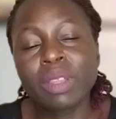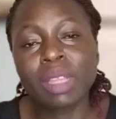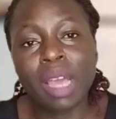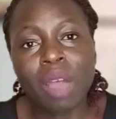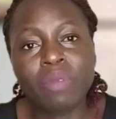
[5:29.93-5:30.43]

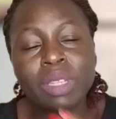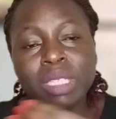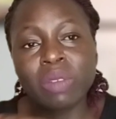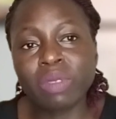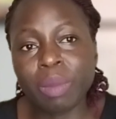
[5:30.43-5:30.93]
they have
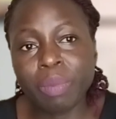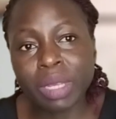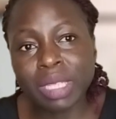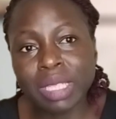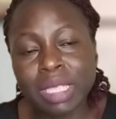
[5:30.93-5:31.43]
received the
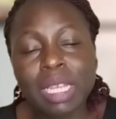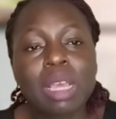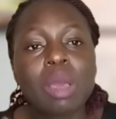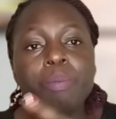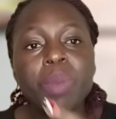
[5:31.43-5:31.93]
bids,
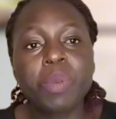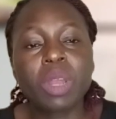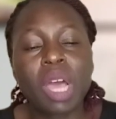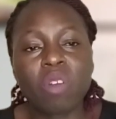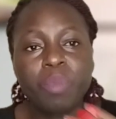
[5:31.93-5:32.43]
people
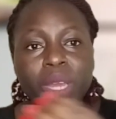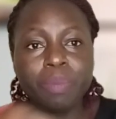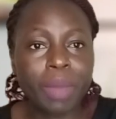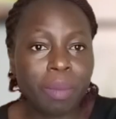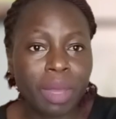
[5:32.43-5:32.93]
have
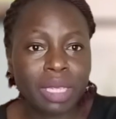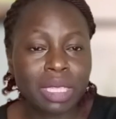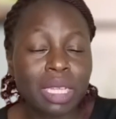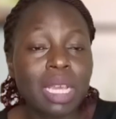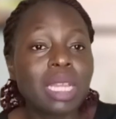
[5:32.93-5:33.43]
made payments